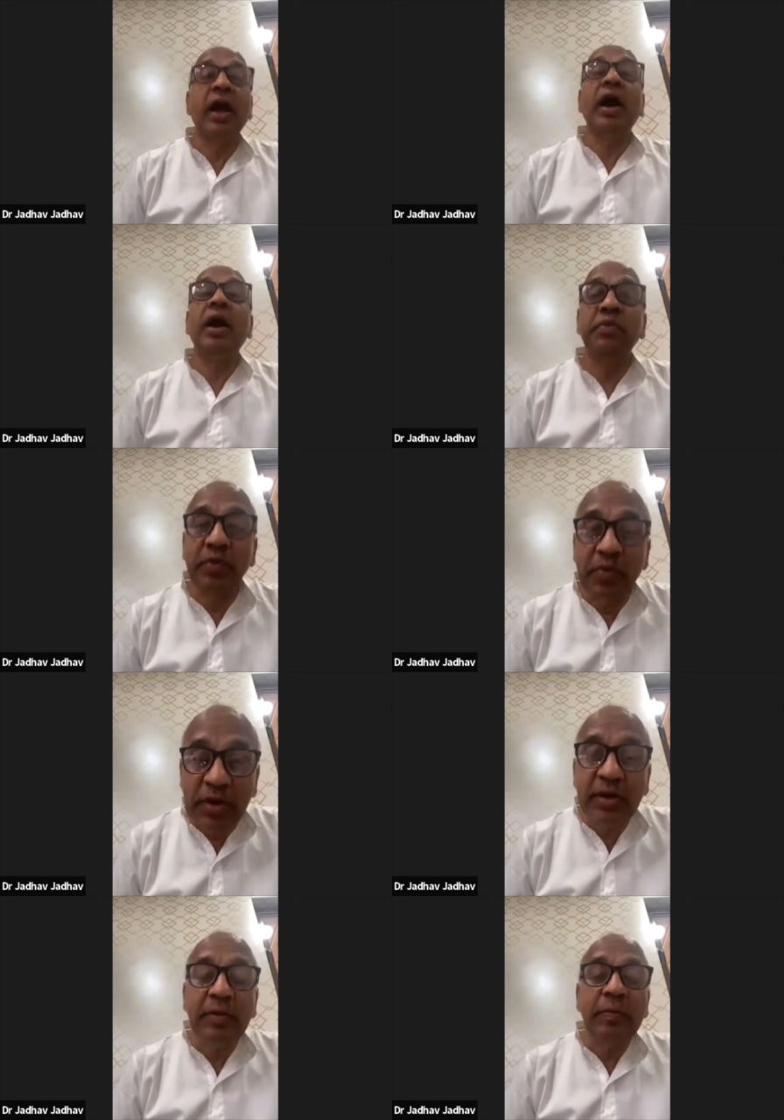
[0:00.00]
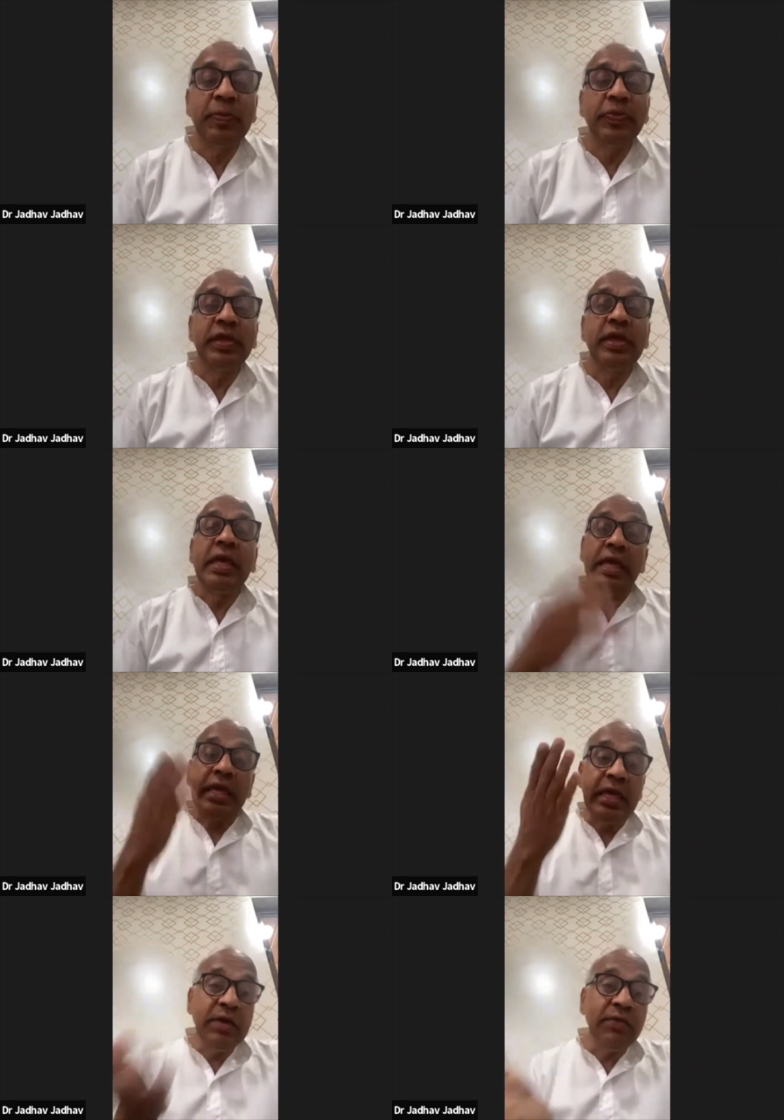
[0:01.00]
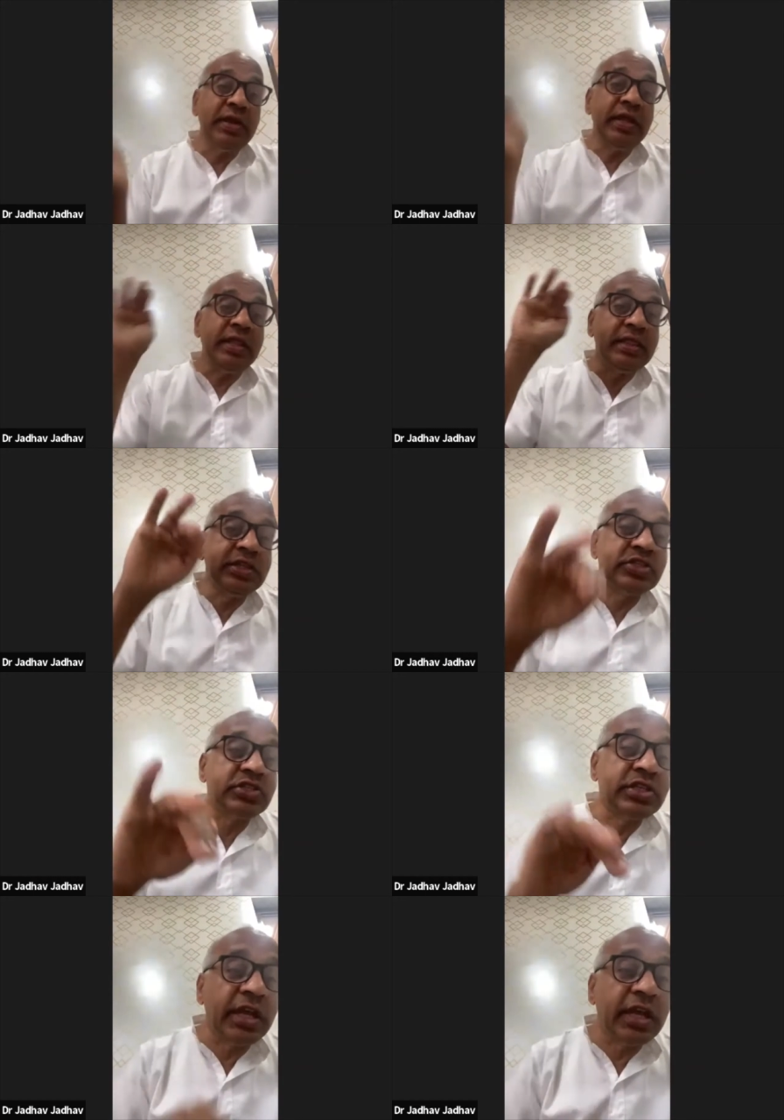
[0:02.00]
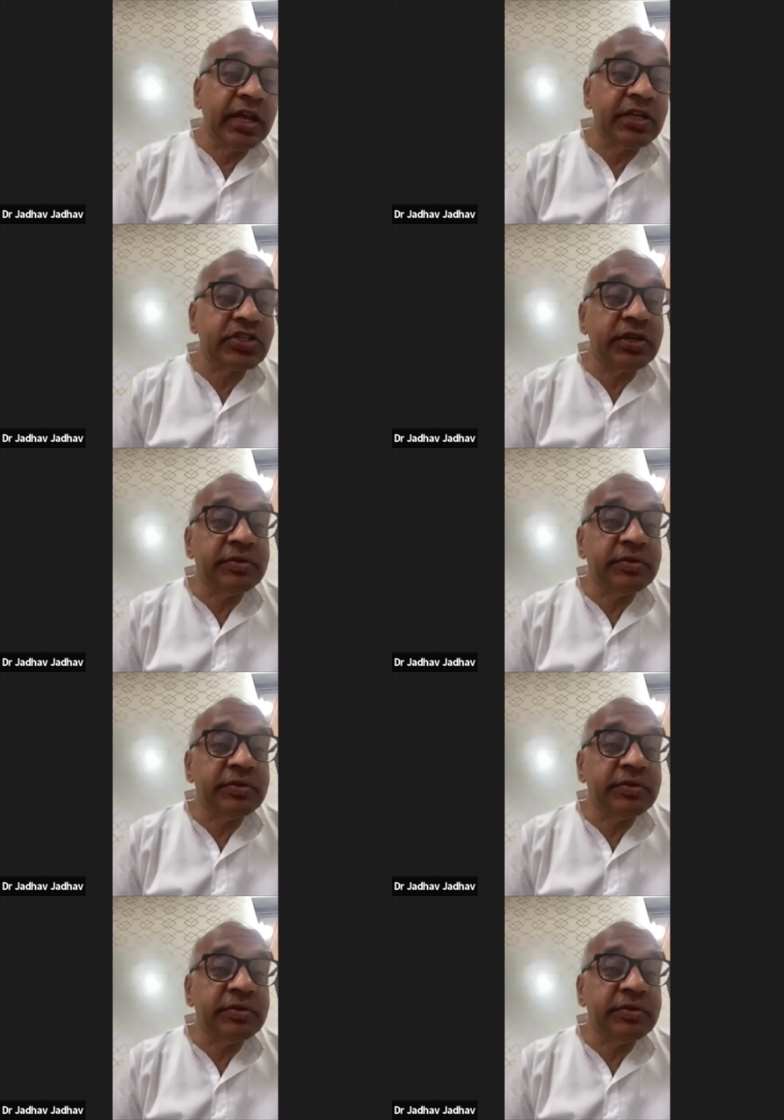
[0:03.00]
However, even in this stage,